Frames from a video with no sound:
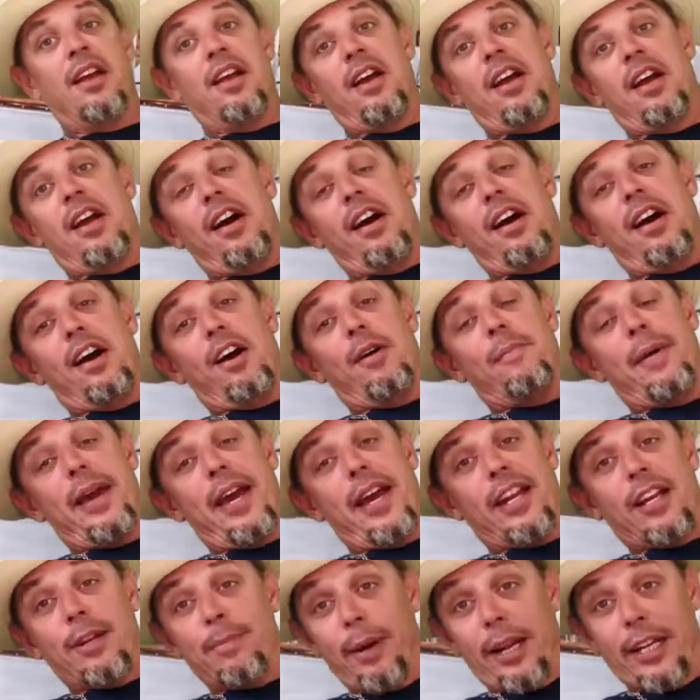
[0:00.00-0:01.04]
Oh, man,
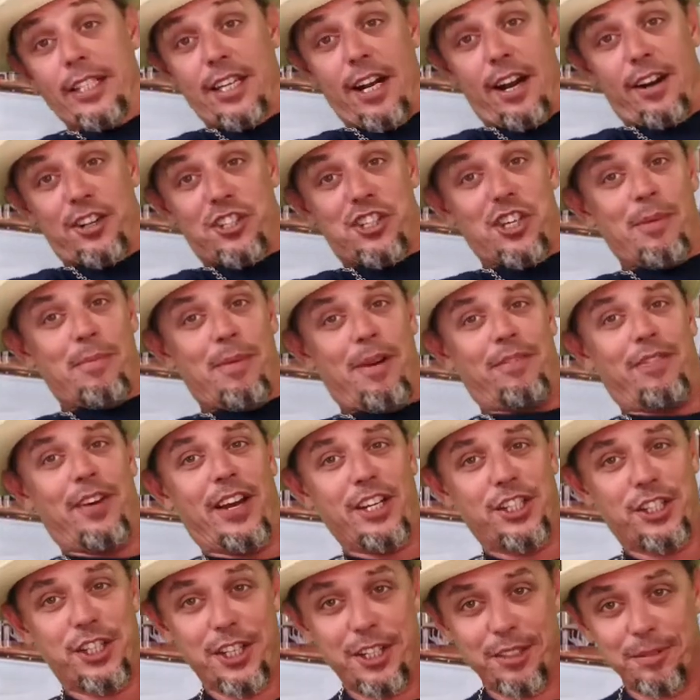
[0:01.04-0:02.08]
anybody tired of seeing my face
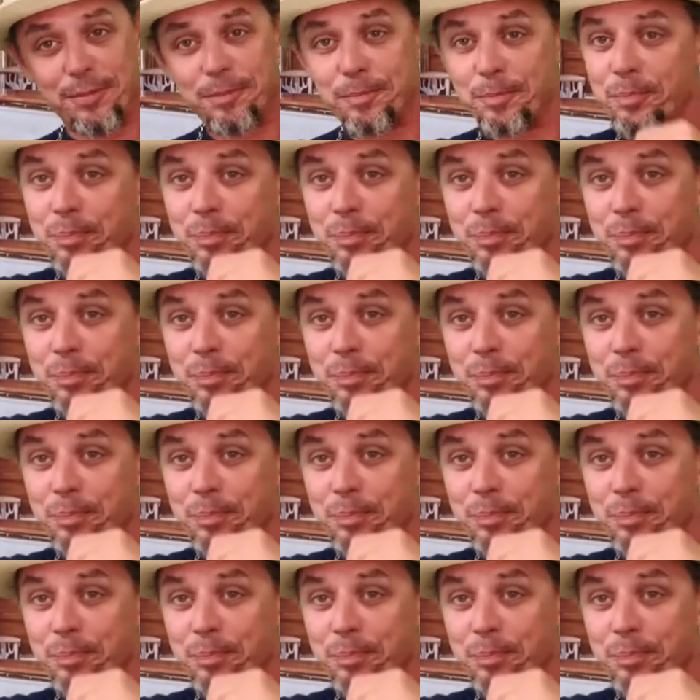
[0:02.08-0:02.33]
yet?